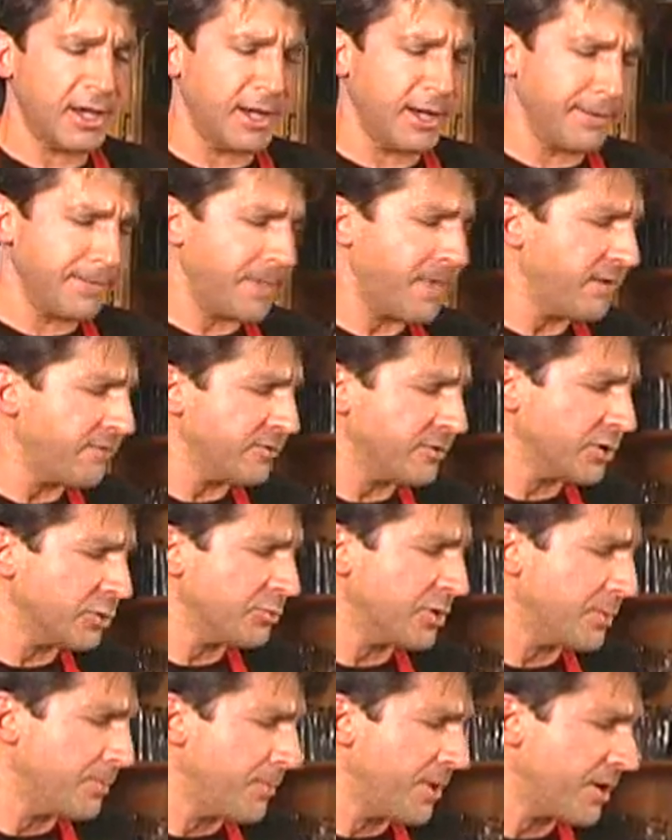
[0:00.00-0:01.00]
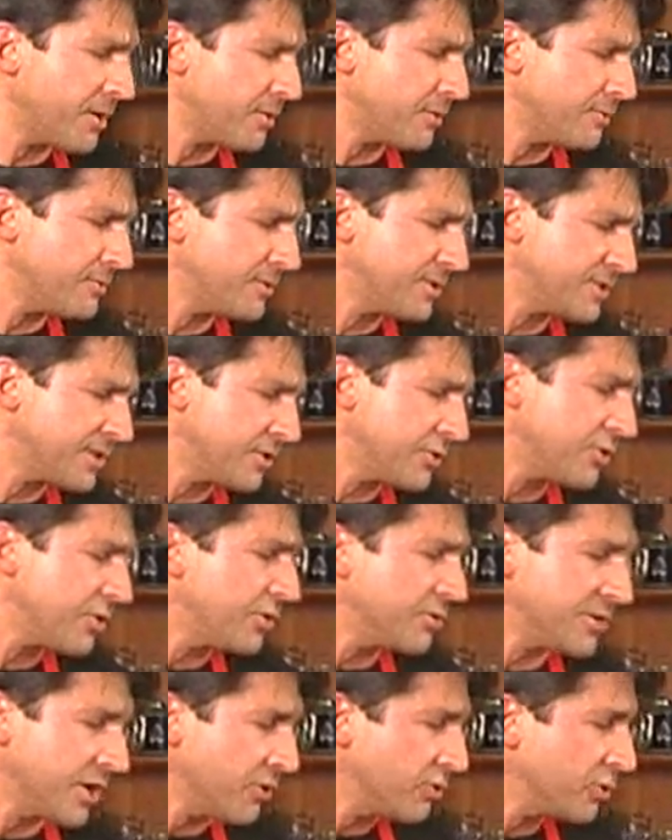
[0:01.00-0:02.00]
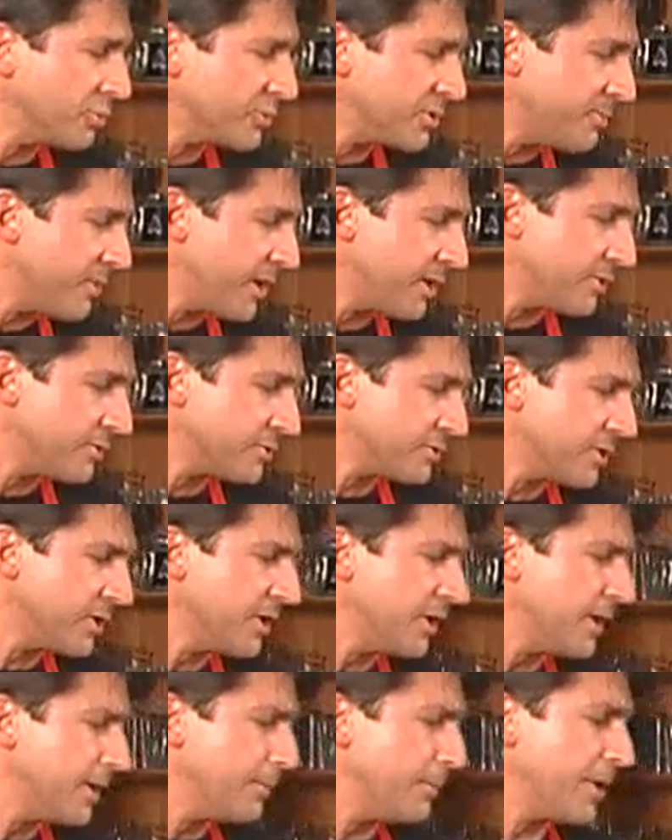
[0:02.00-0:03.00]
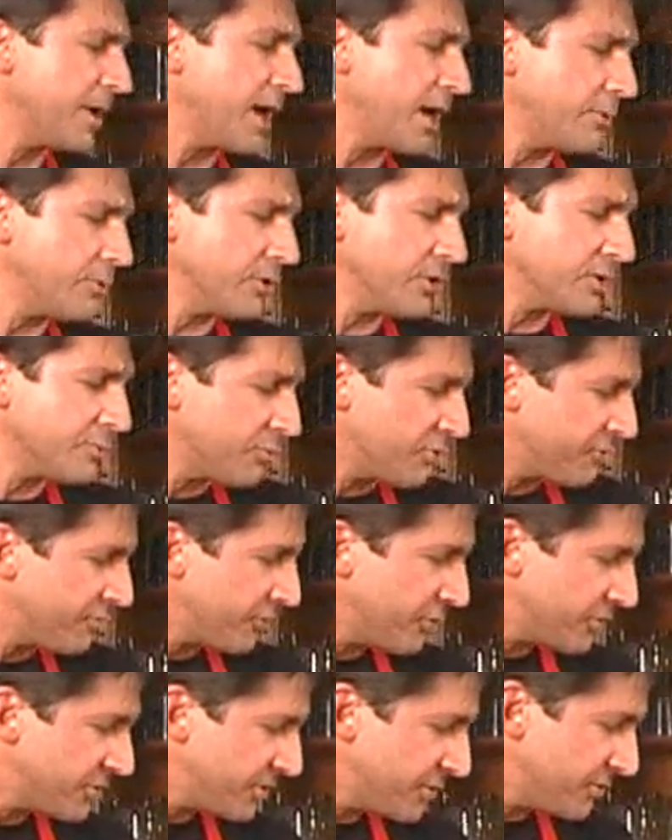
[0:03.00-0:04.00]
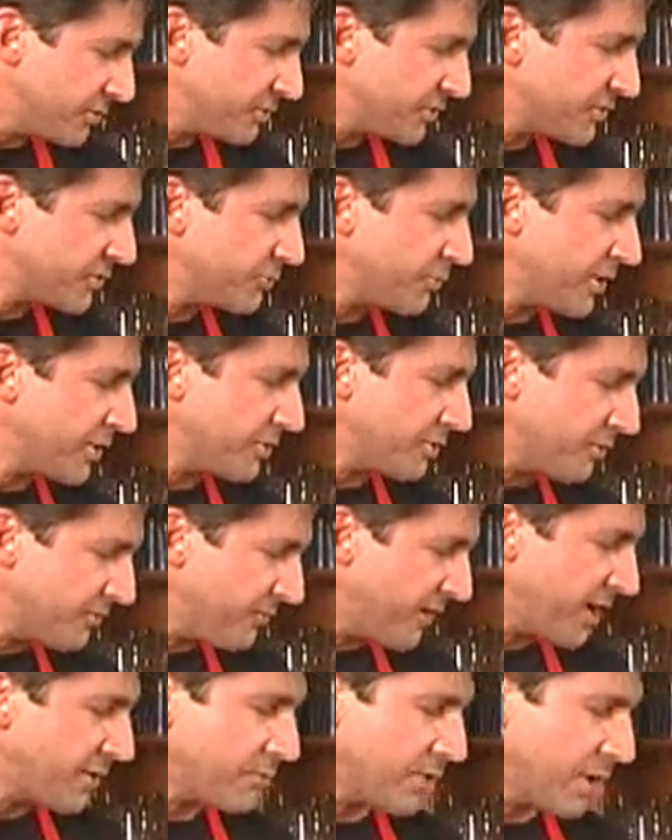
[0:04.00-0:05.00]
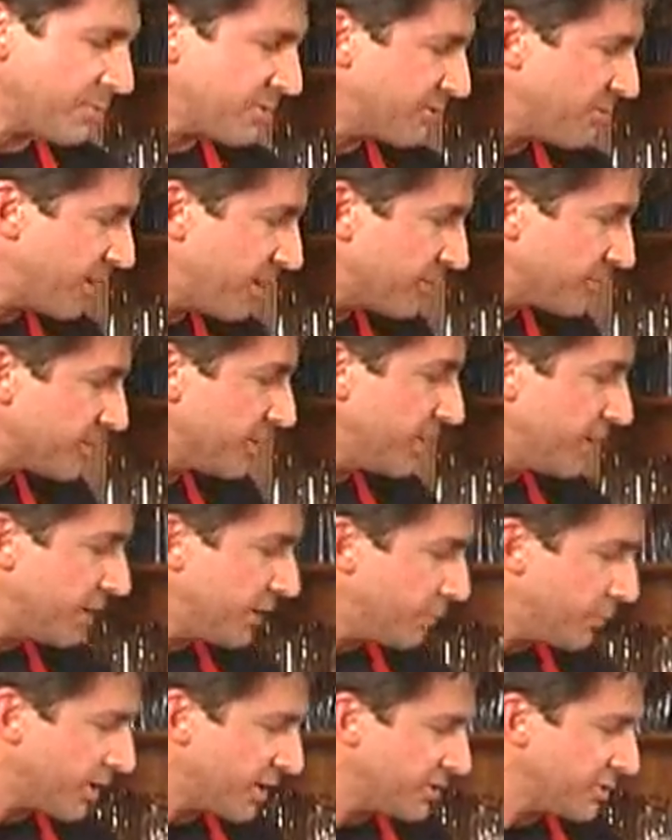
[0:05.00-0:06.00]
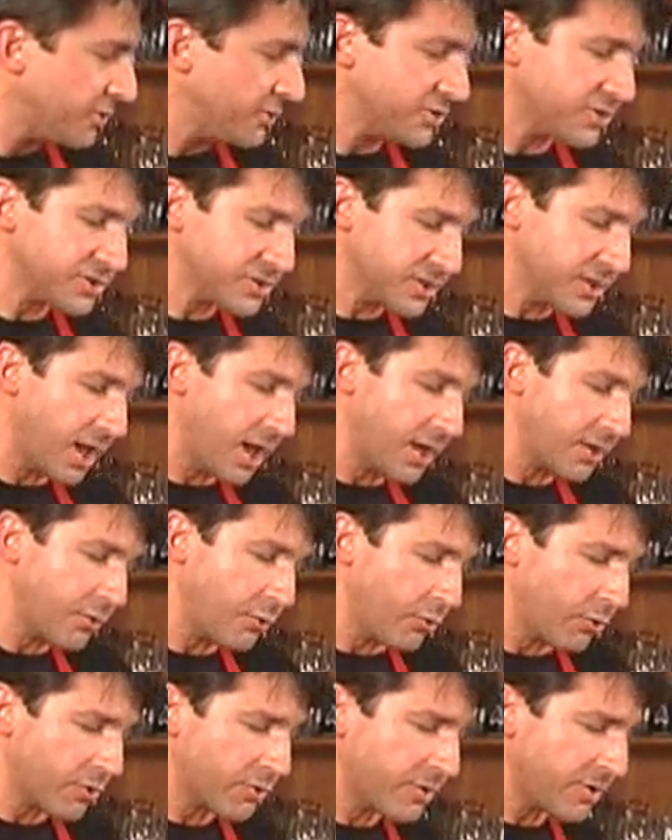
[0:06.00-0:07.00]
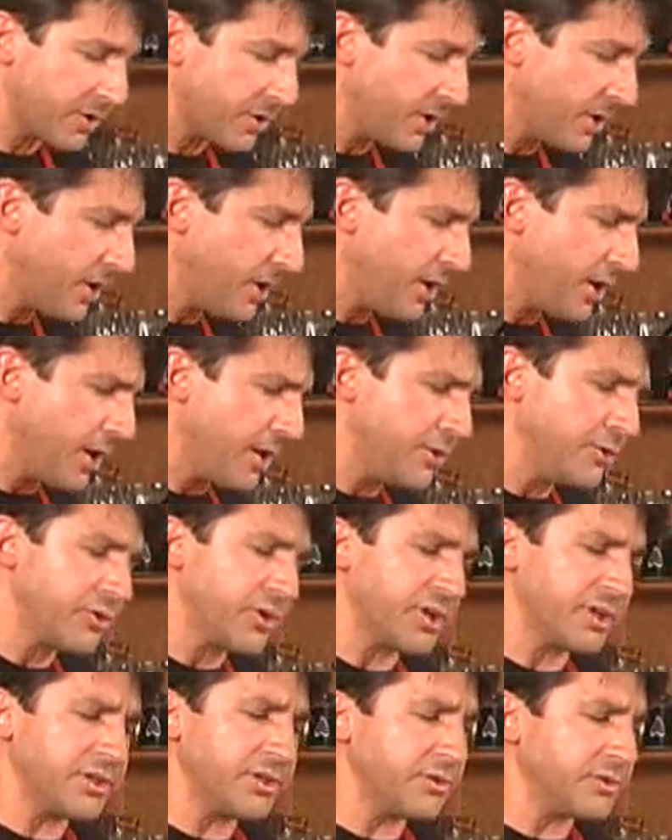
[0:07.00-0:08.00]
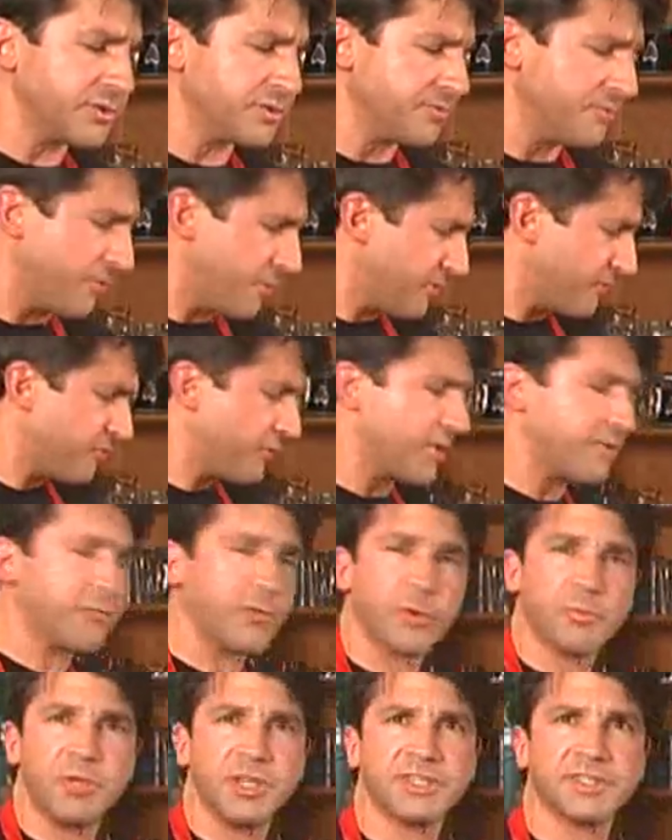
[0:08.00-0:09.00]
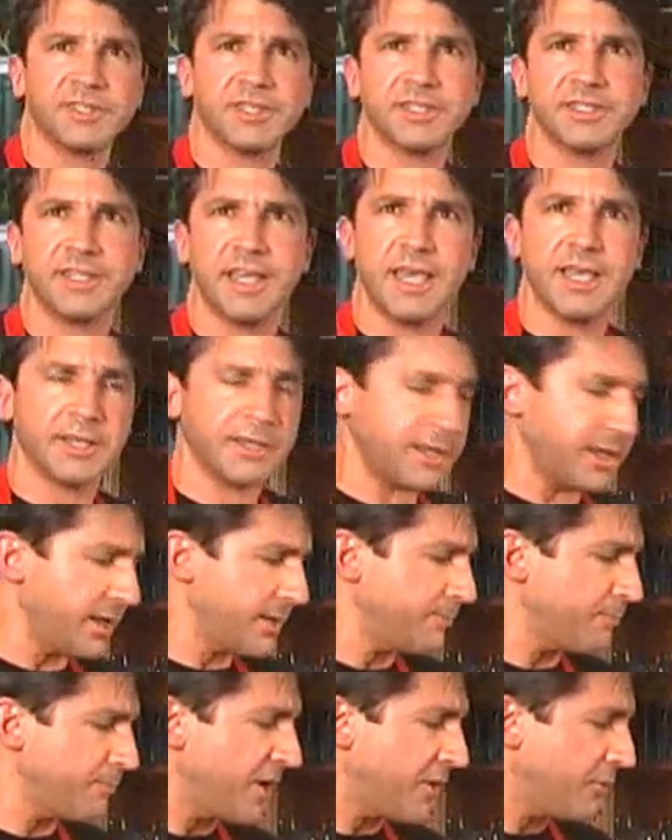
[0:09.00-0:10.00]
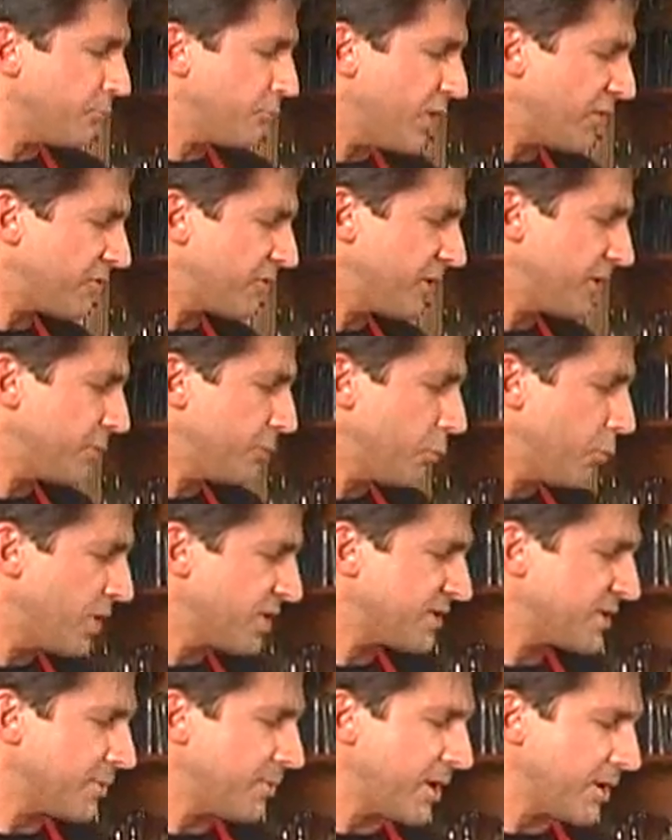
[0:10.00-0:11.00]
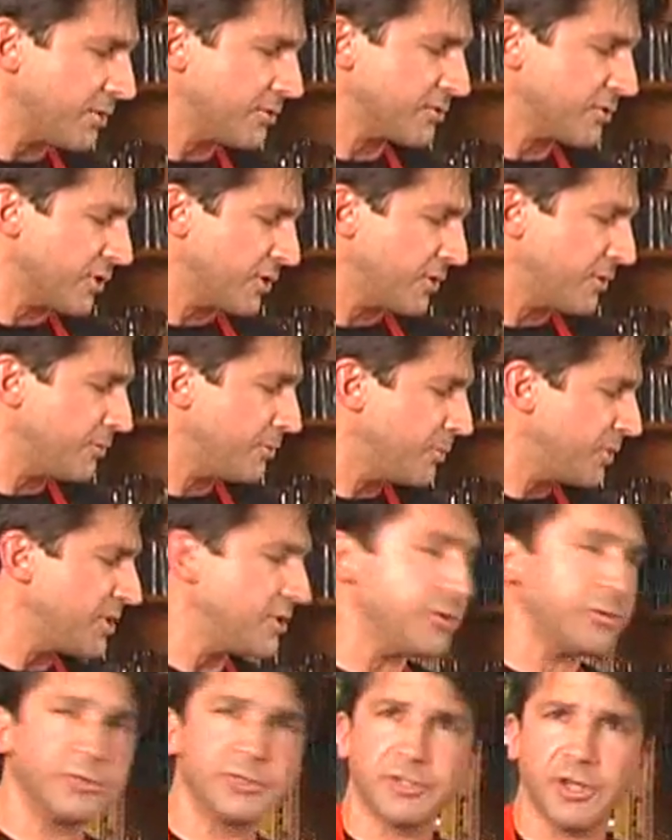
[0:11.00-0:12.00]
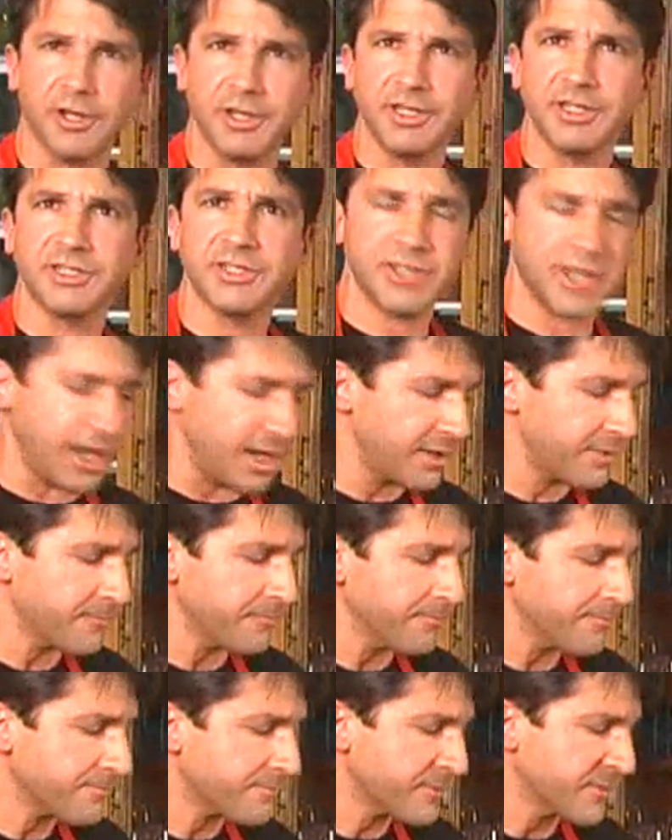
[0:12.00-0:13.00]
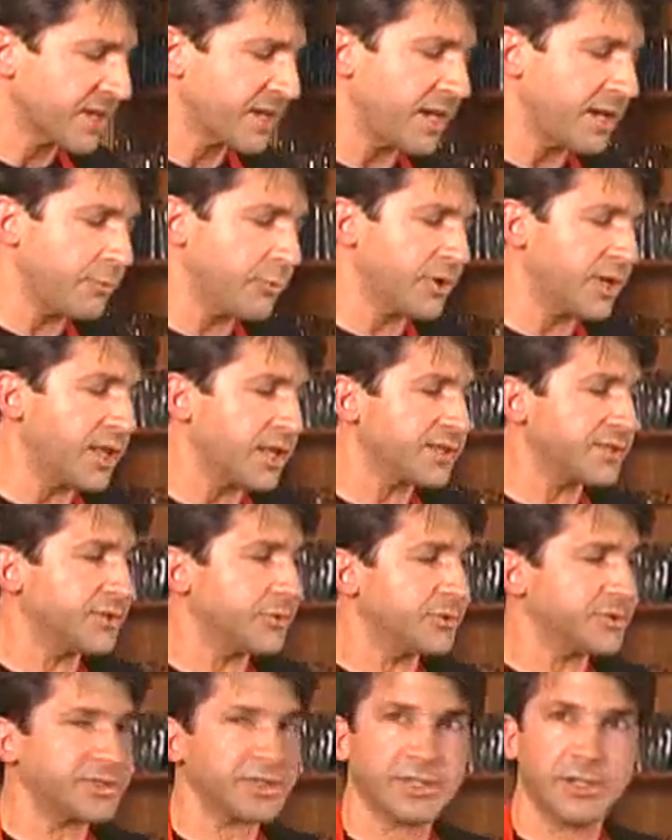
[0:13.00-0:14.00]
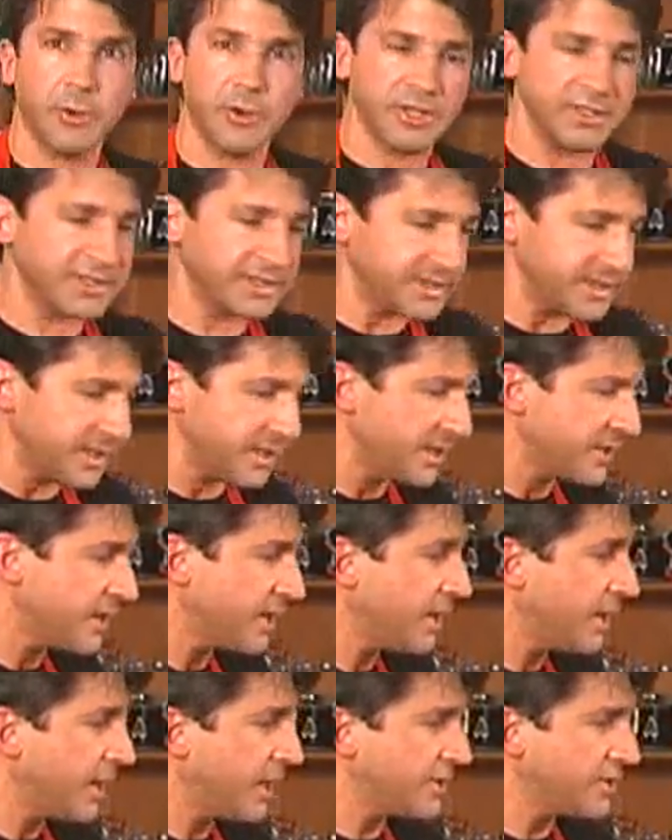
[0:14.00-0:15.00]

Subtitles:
They have a little bit better distinct. You can use heirloom tomatoes, but I really prefer to use just the regular vine-ripe tomatoes. What I do is just quarter it. You're going to use, for 4 pieces of steak, roughly 1 tomato is going to be used on each steak. Okay, what I like to do is go ahead and seed it.